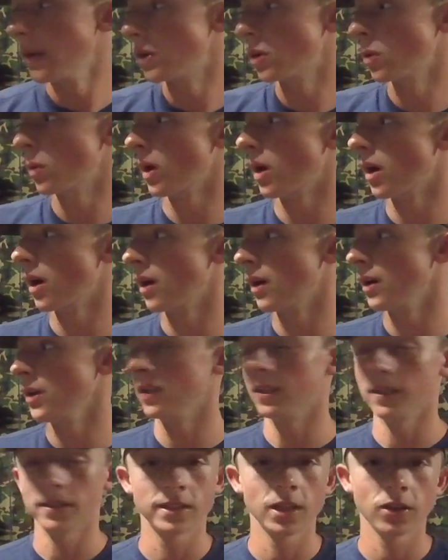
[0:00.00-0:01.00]
to where you
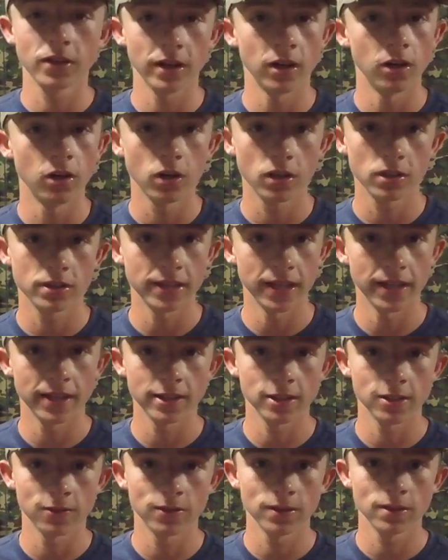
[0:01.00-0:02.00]
can still get a hook set,
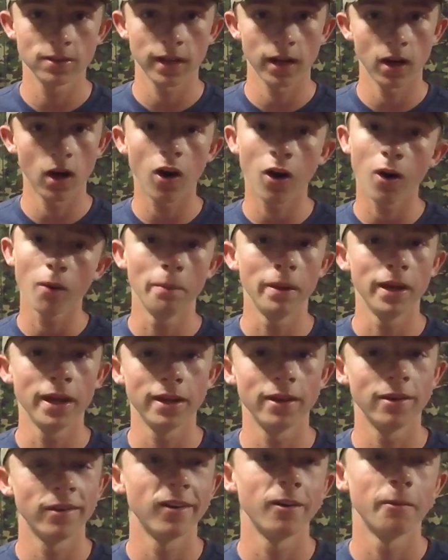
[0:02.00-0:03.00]
because if it's like all
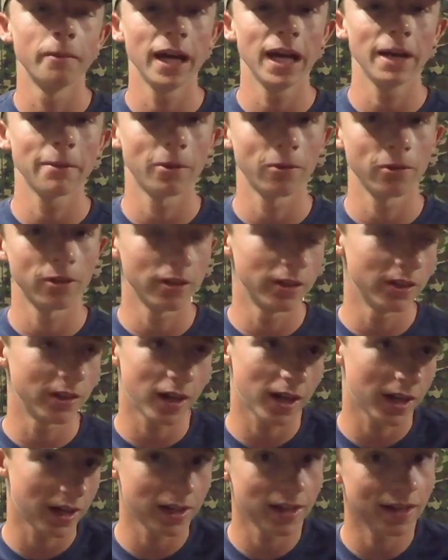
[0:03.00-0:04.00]
bend and no backbone, then you're
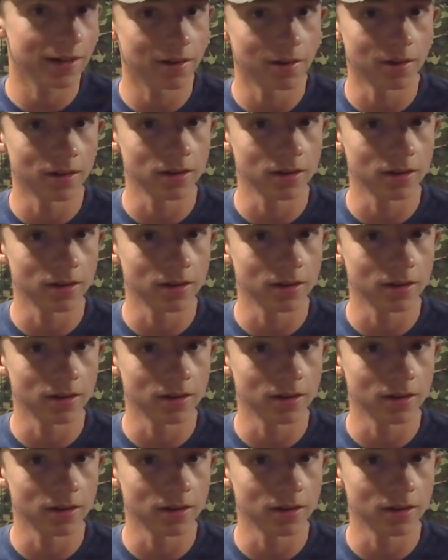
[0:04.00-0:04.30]
not going to get a